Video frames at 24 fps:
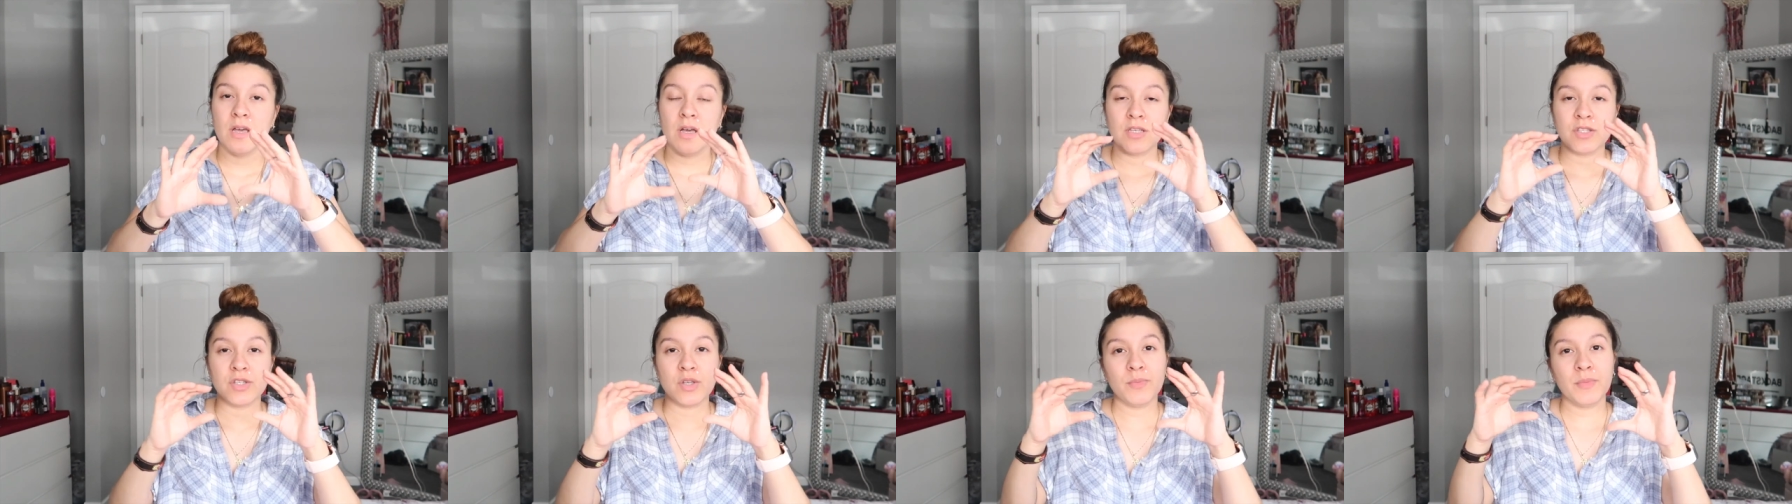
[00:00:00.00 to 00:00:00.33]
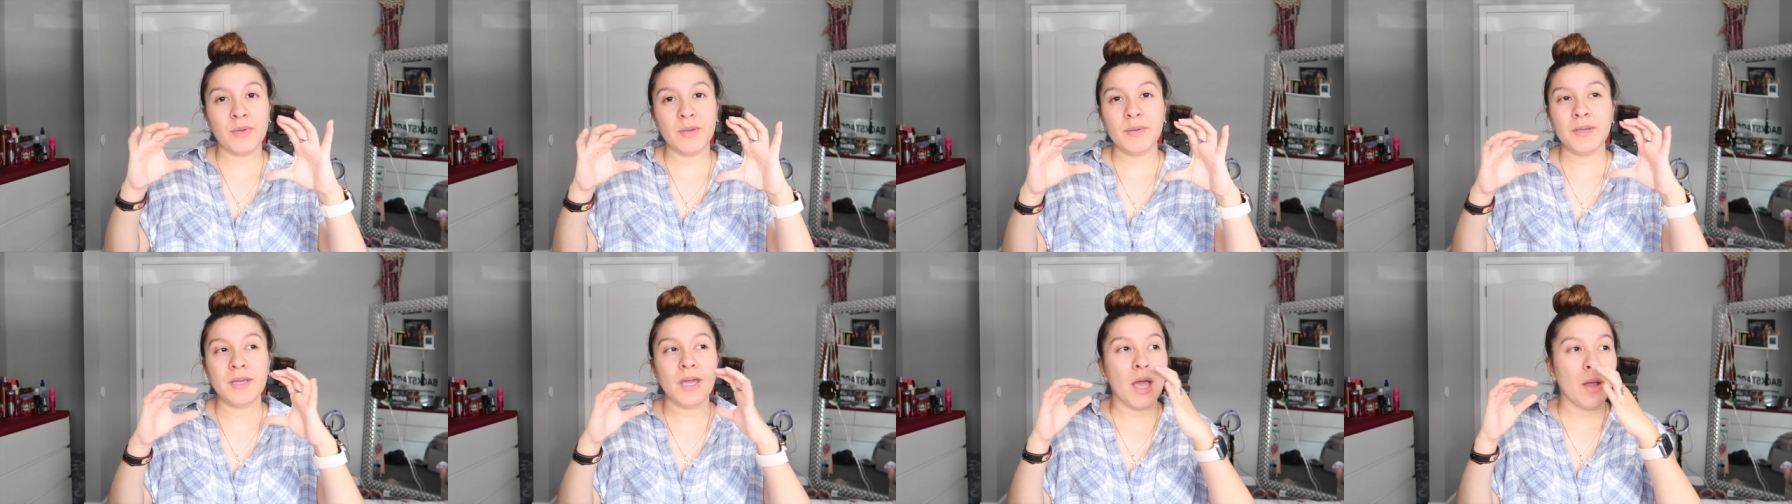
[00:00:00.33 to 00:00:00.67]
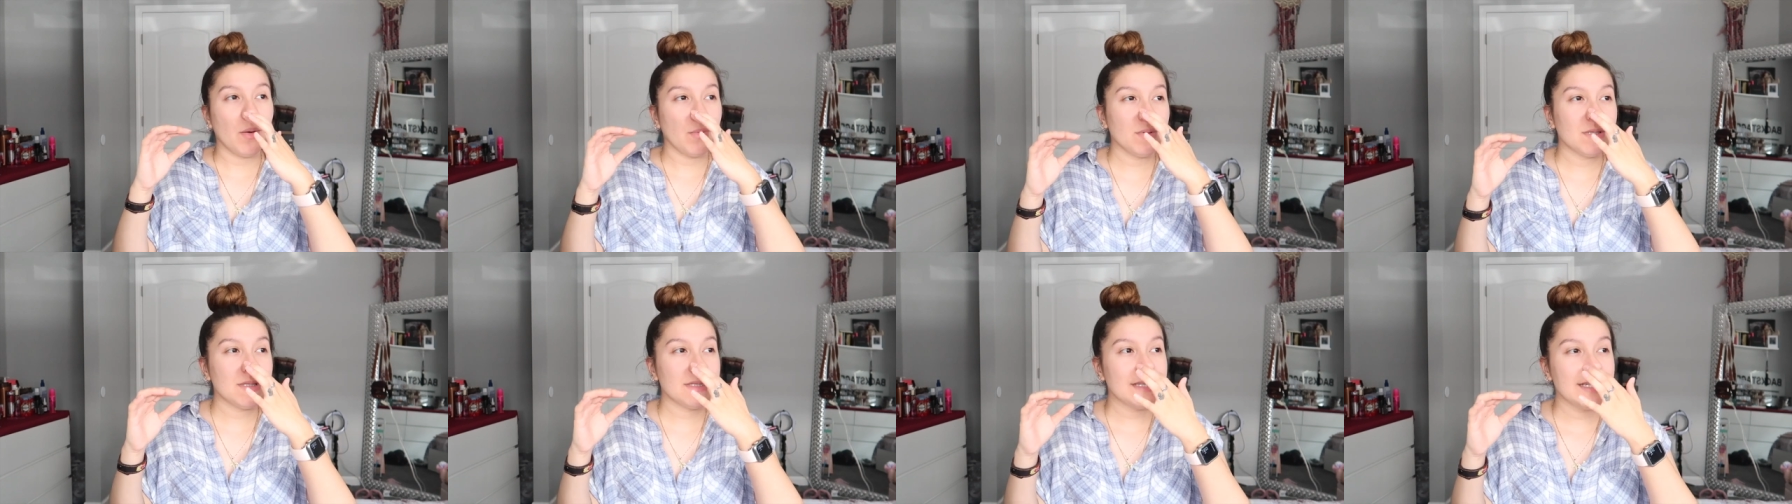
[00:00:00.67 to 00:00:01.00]
So maybe I
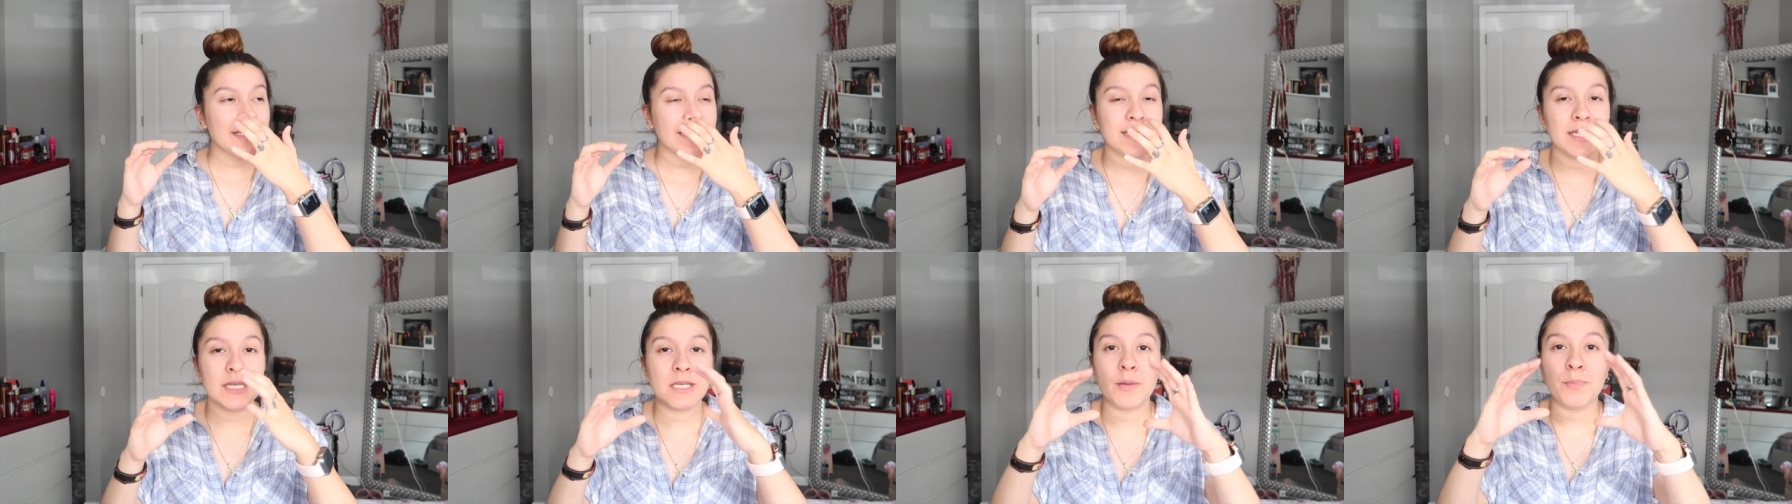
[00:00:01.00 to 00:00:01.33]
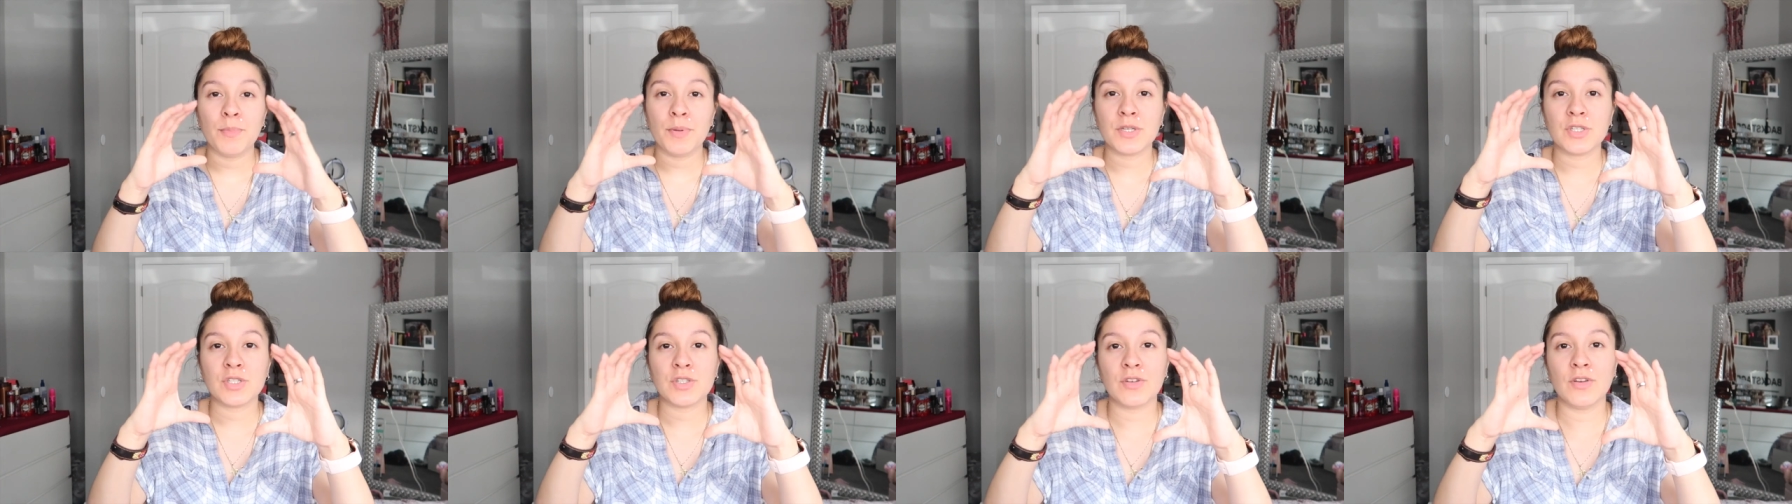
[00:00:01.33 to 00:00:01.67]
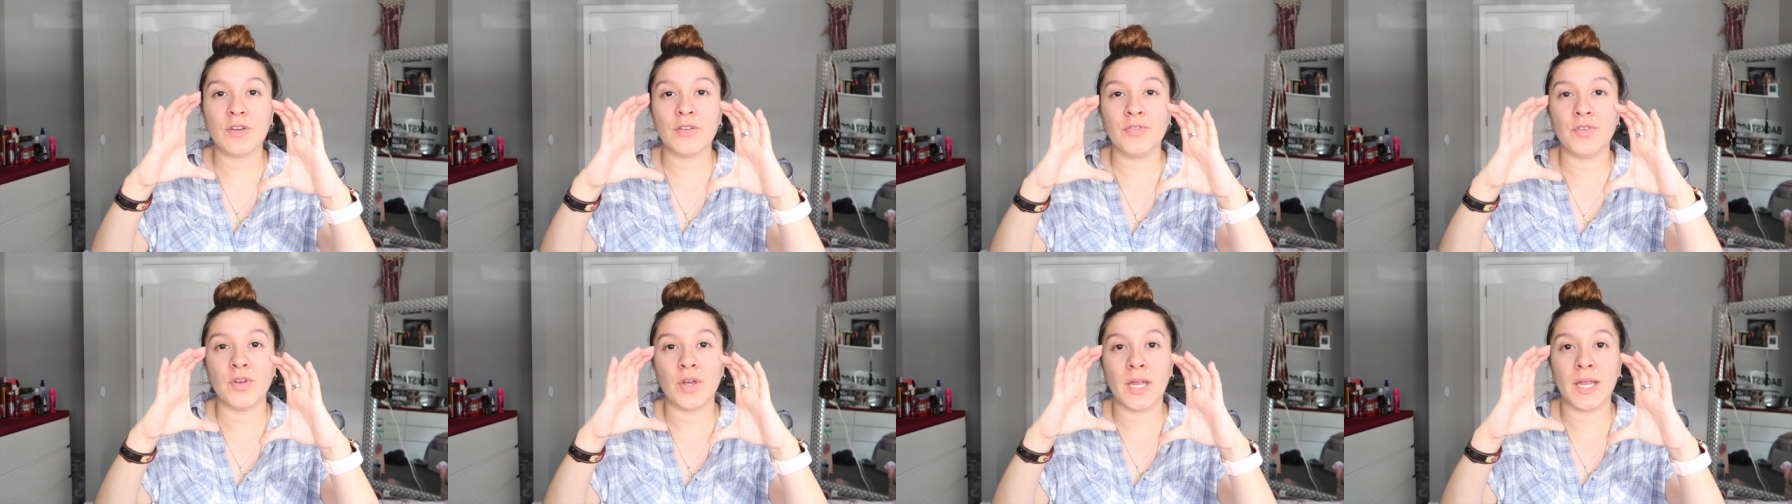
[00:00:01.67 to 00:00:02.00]
would say take a picture
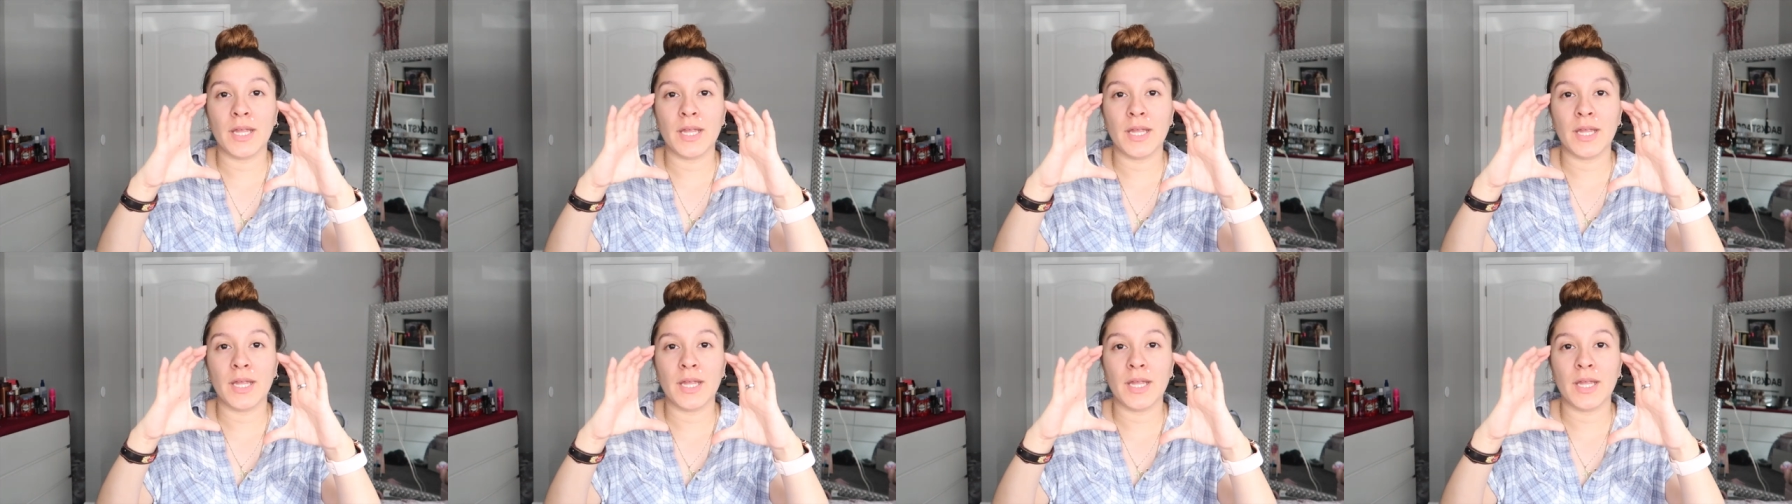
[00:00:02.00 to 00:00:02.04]
of your